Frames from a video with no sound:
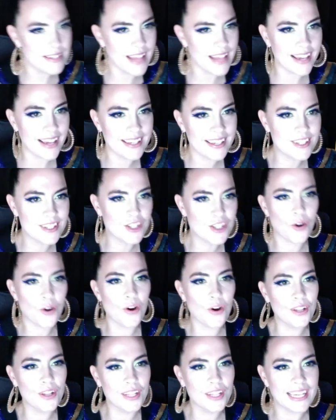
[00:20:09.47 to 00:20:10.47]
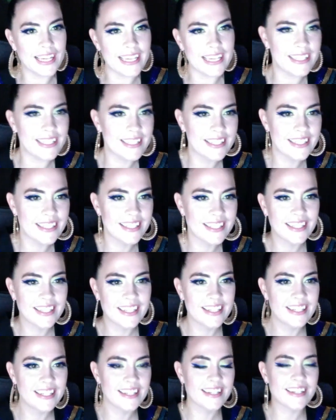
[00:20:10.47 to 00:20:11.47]
Like, surely
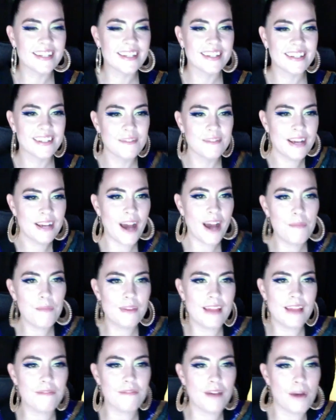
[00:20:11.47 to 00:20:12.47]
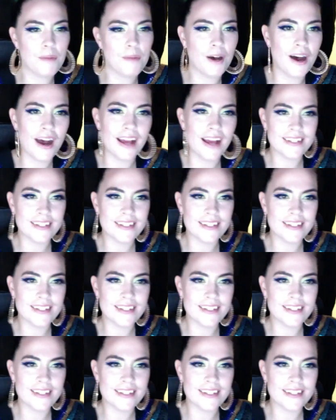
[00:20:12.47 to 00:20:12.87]
we can't be that far behind.